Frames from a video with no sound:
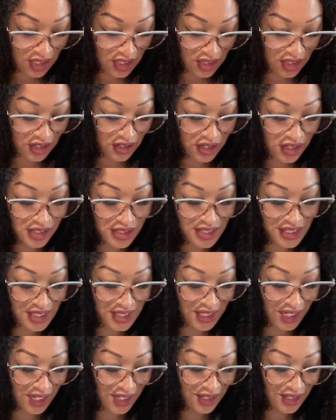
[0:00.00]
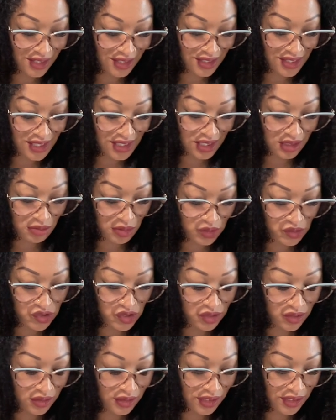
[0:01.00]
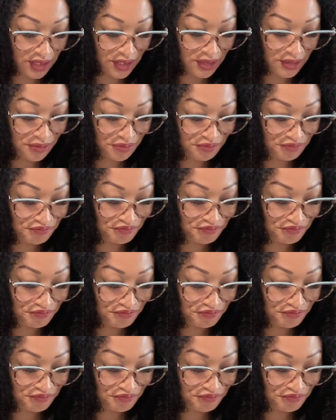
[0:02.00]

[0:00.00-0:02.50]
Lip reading: They're understanding this emotionally.